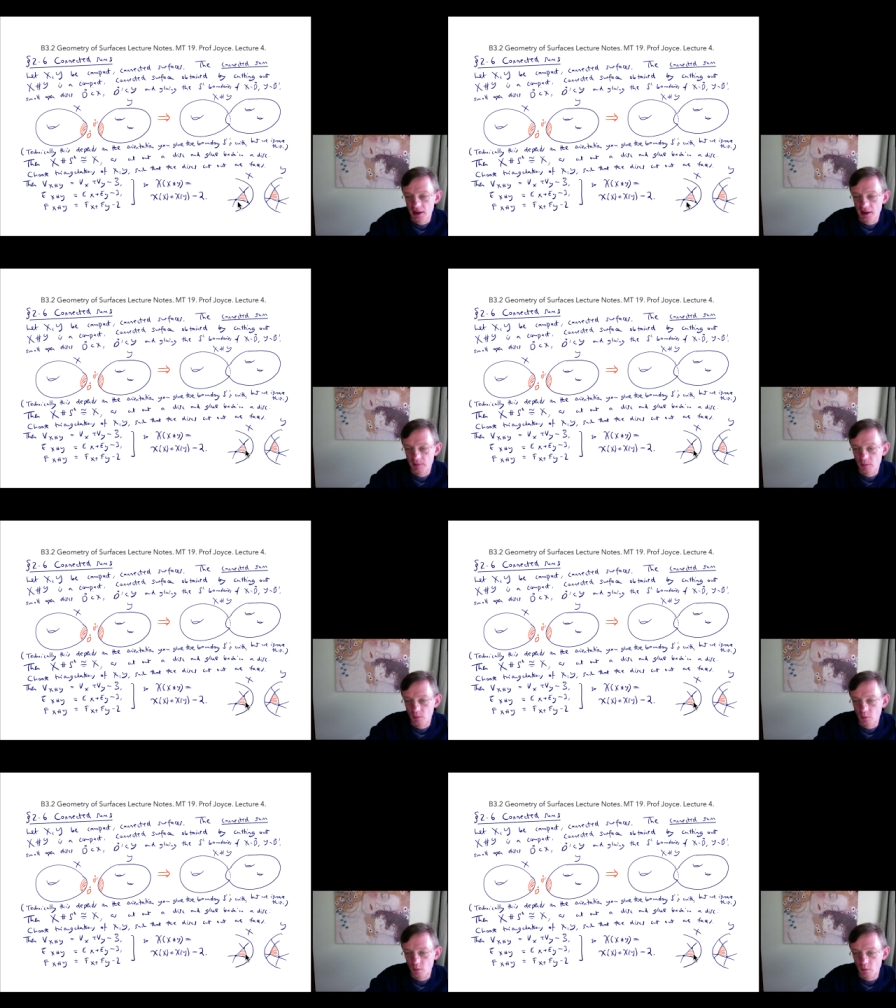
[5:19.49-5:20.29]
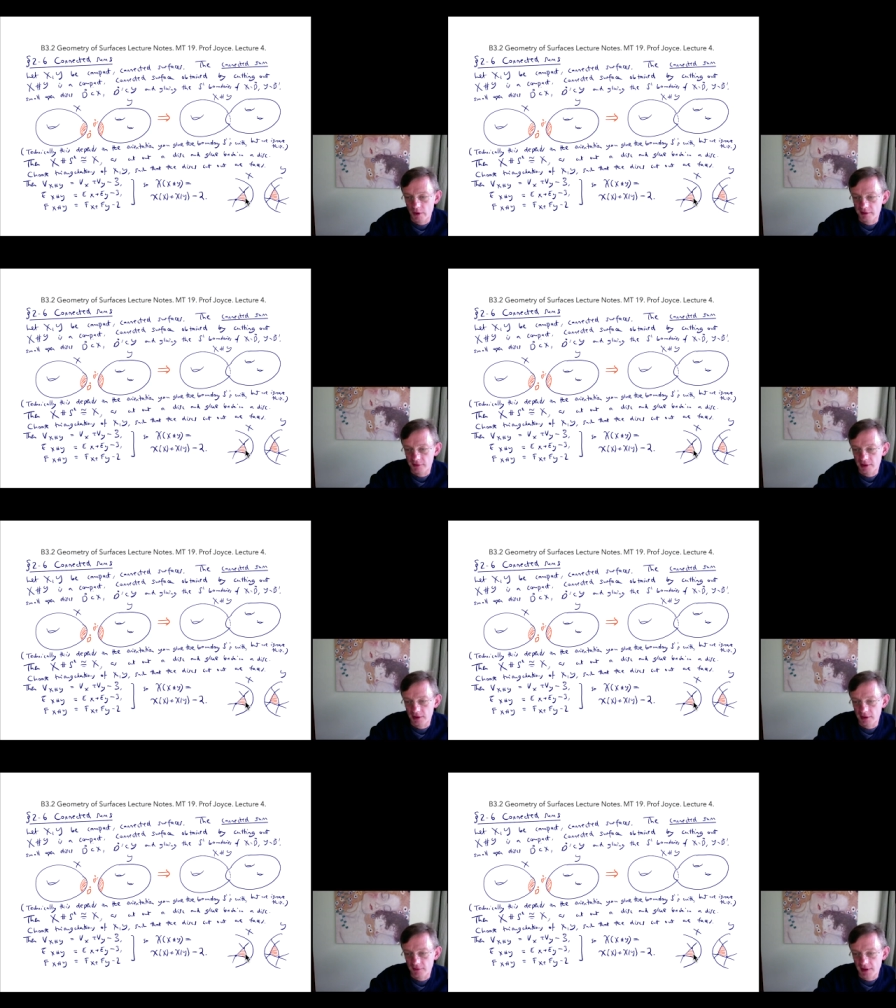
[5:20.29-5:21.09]
Um, there's a,
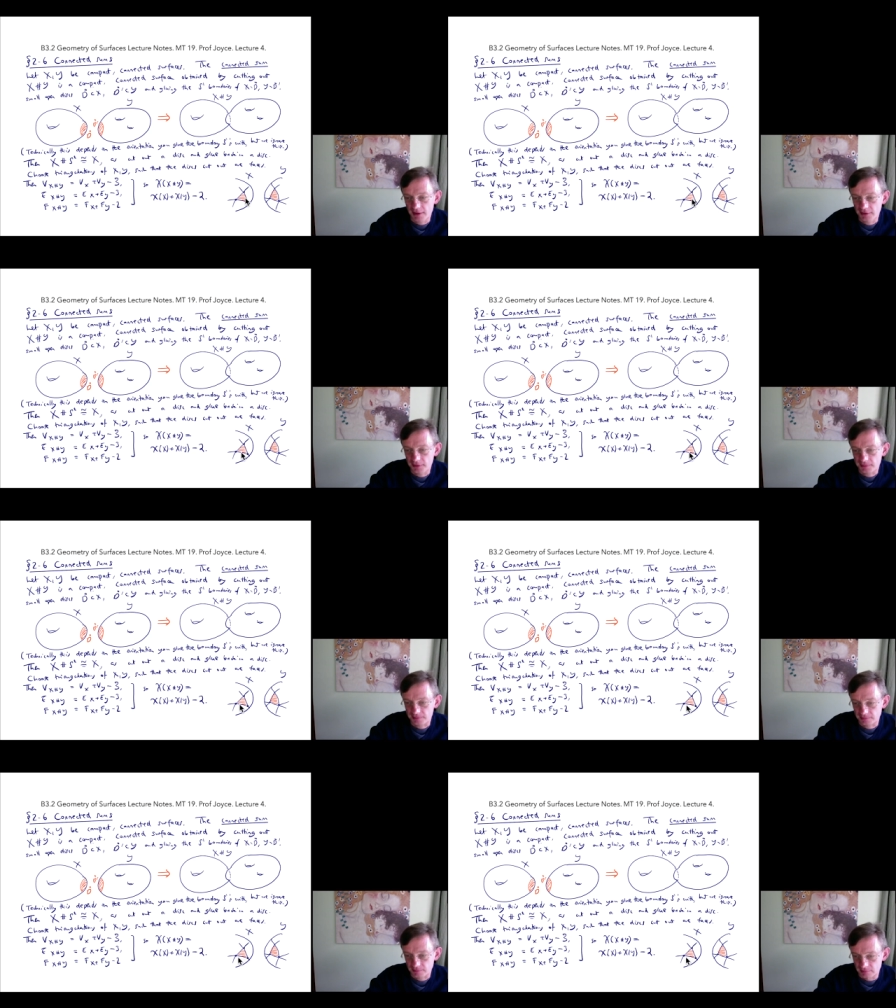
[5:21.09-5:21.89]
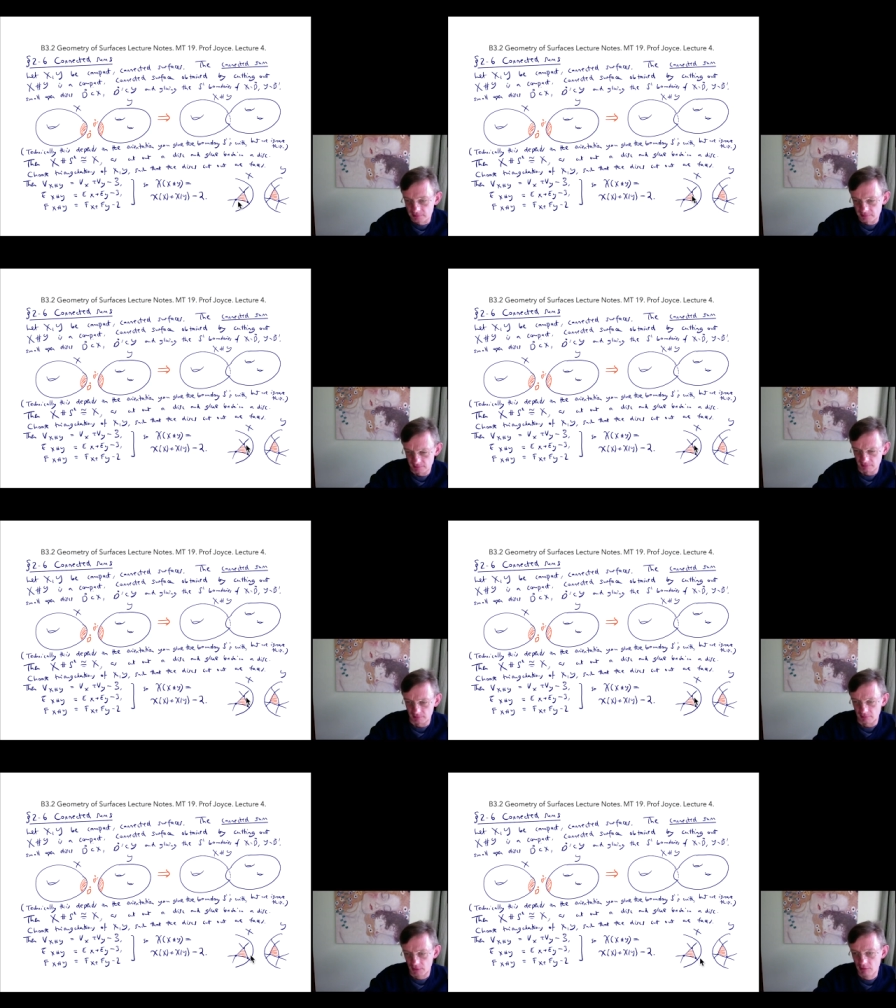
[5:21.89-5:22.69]
ver a face,
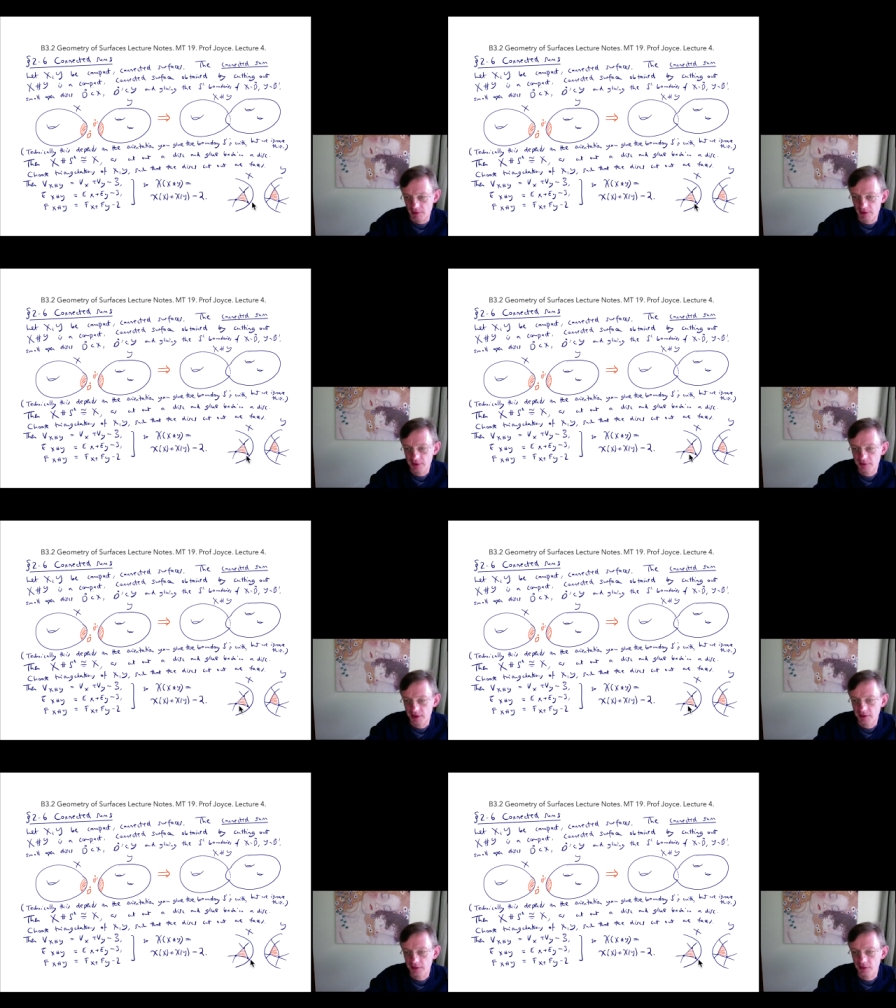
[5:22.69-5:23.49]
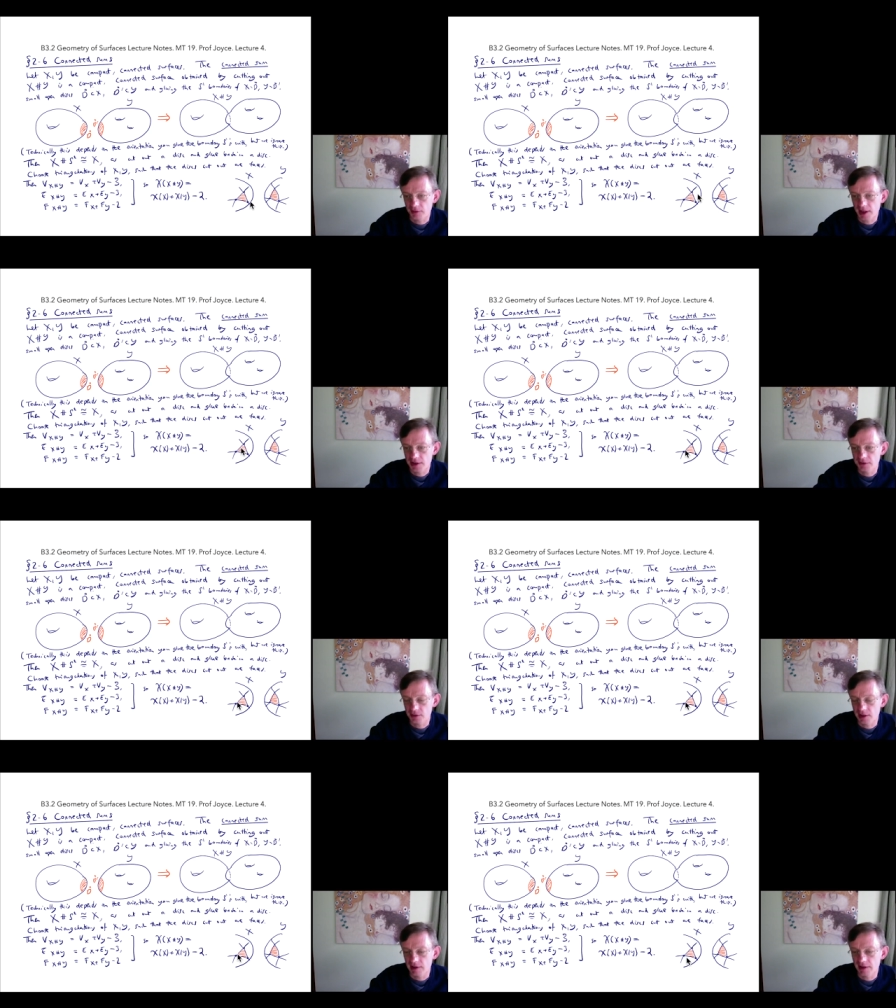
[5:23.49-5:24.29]
three vertices, three edges
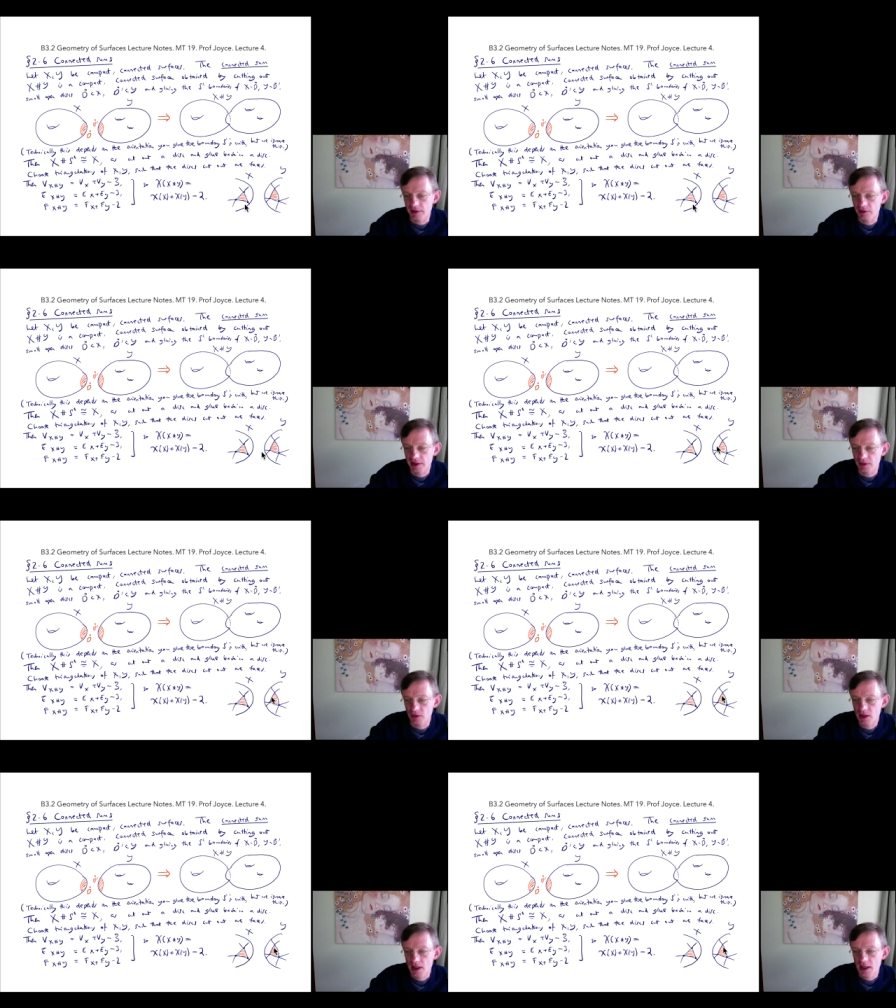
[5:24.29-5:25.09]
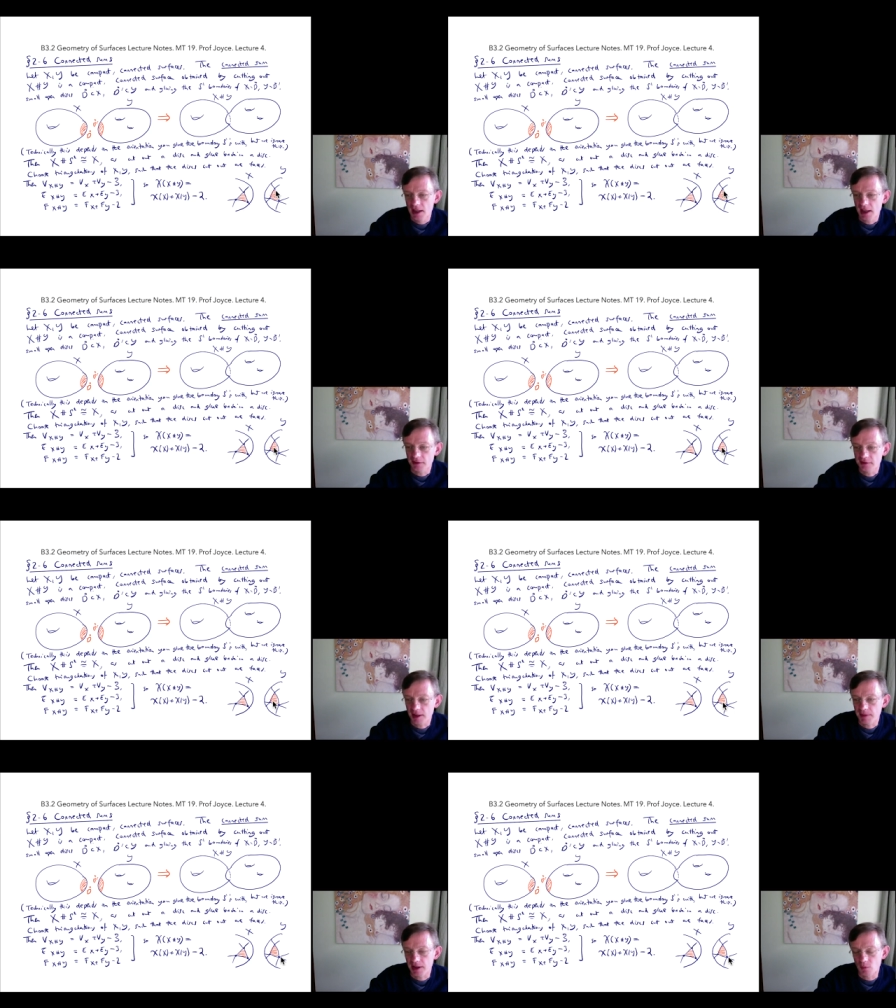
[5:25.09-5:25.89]
going around that triangle. Here's the
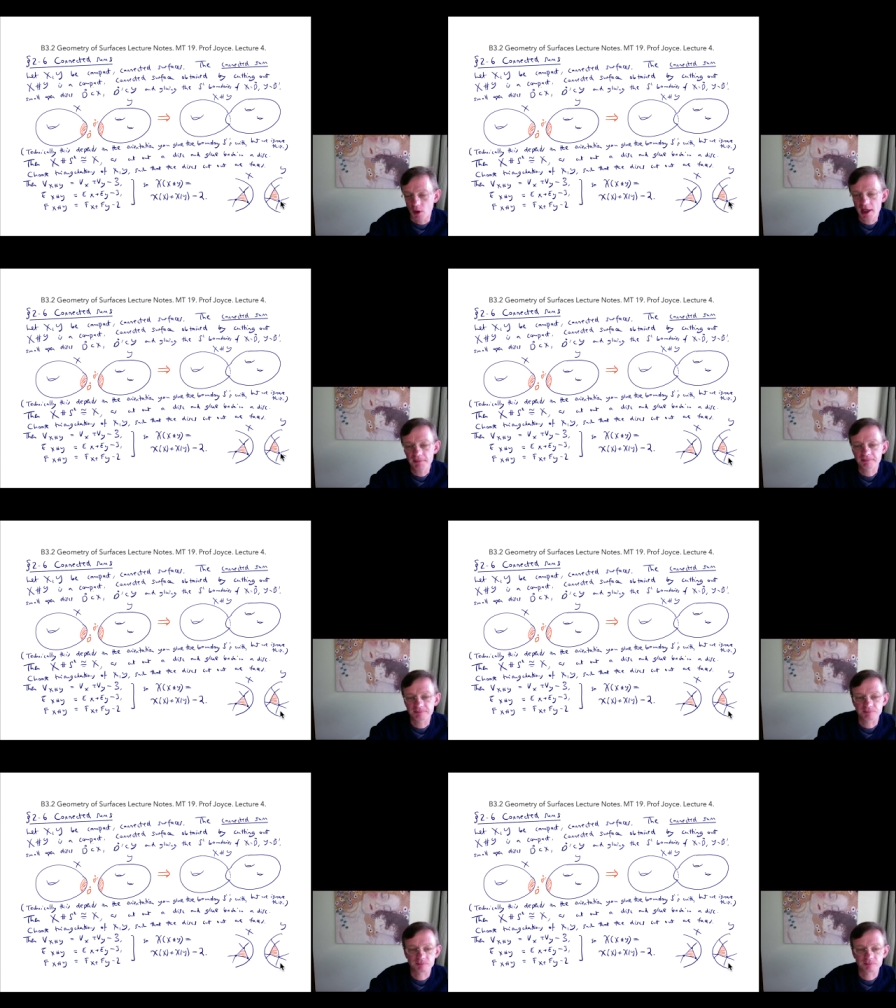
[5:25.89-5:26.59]
same thing in Y.